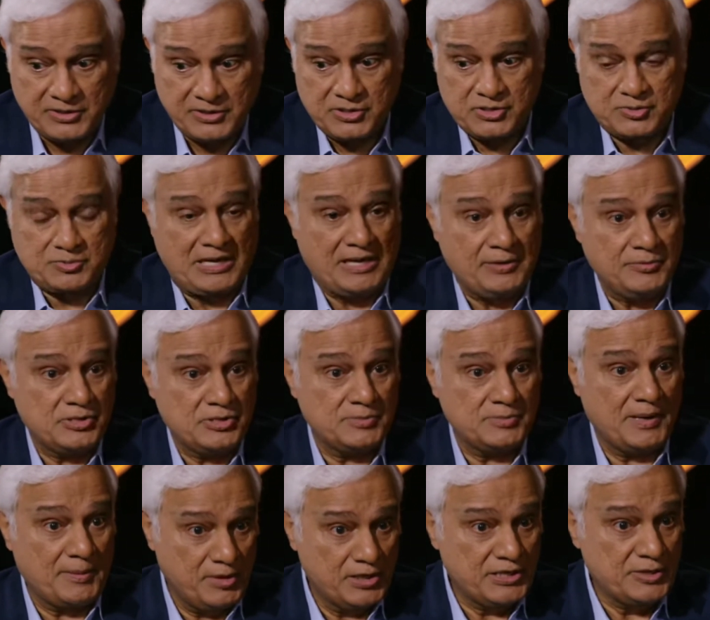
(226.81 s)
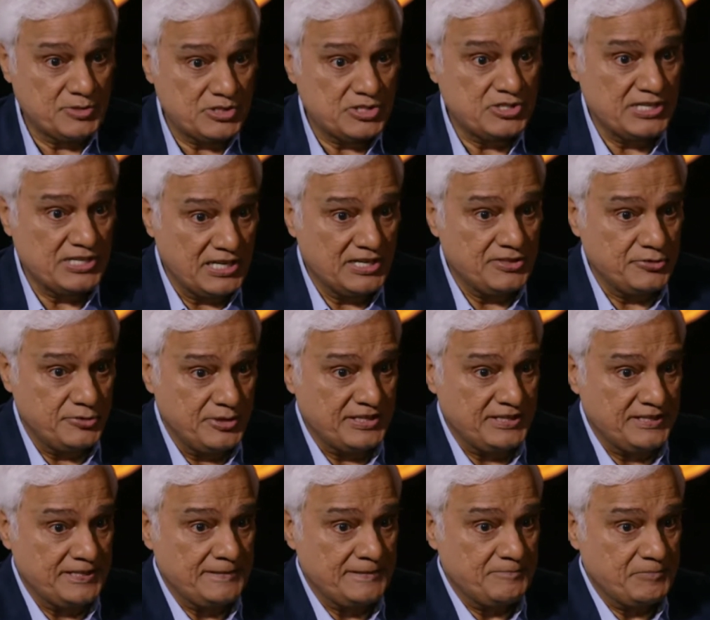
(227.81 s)
because my body was
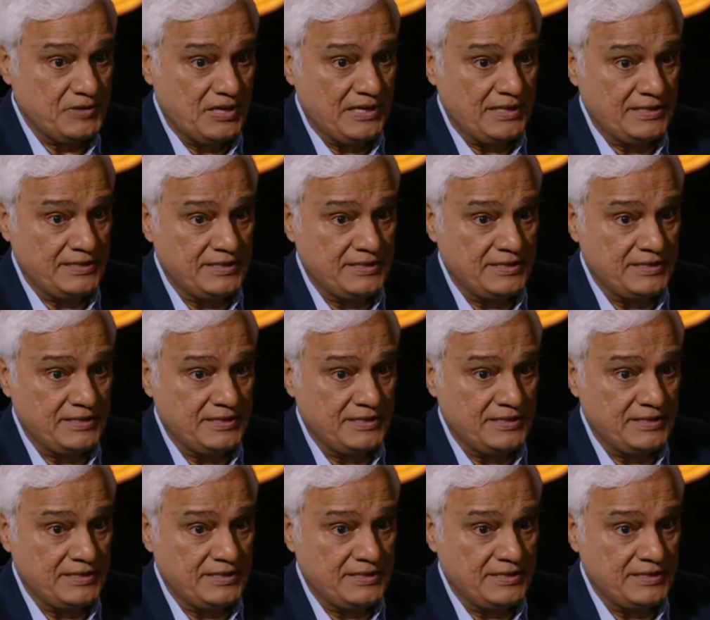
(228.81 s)
dehydrated.